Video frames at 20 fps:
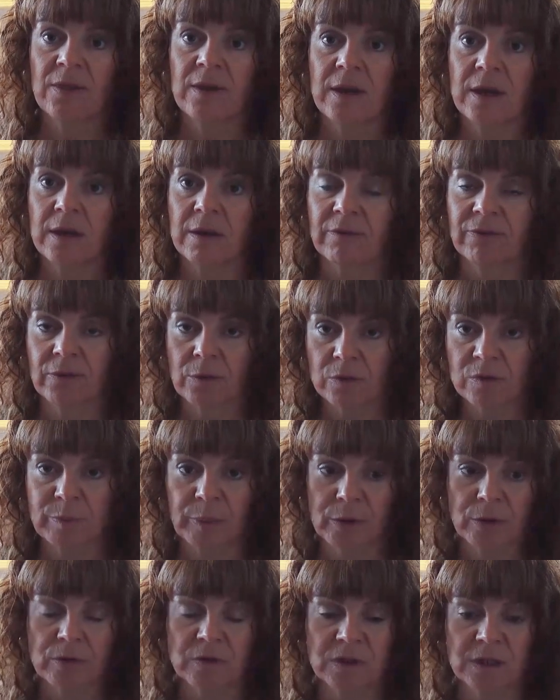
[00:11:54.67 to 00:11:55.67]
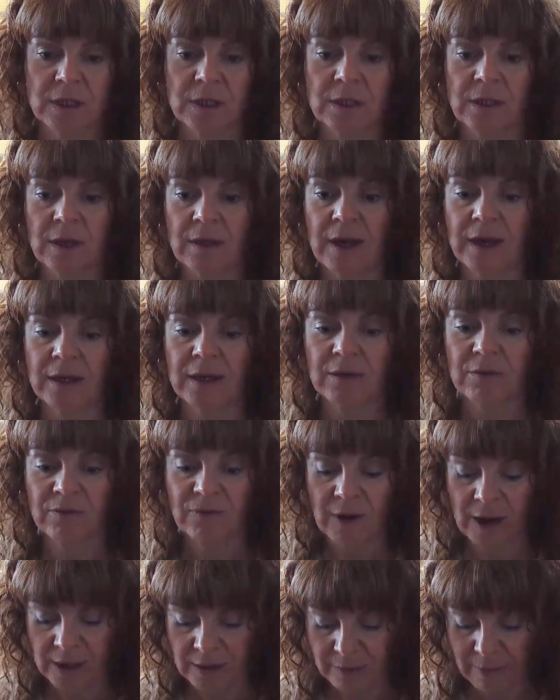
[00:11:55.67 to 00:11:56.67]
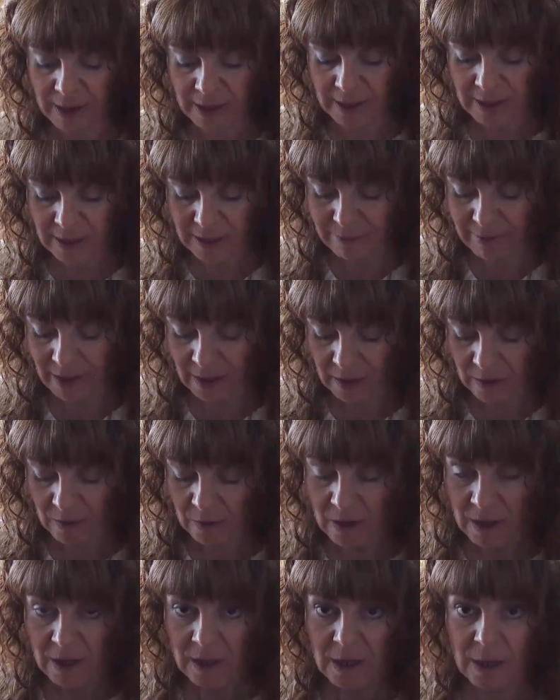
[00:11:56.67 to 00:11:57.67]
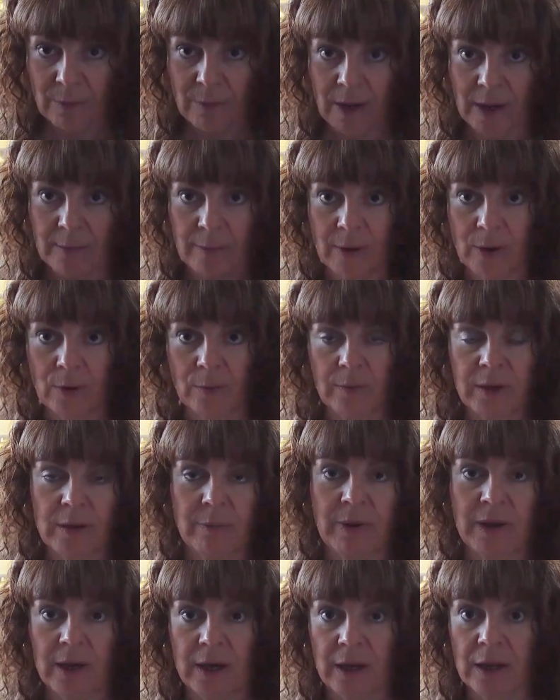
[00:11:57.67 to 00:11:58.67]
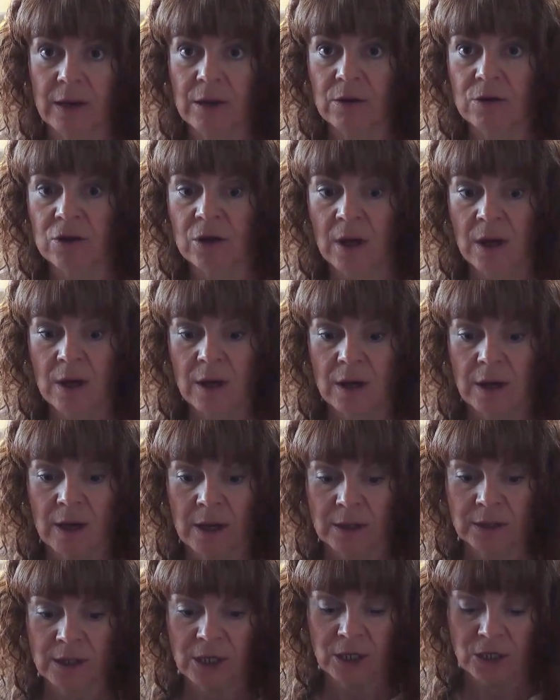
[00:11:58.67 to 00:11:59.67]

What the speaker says: the first person that can find my email in my About Me page on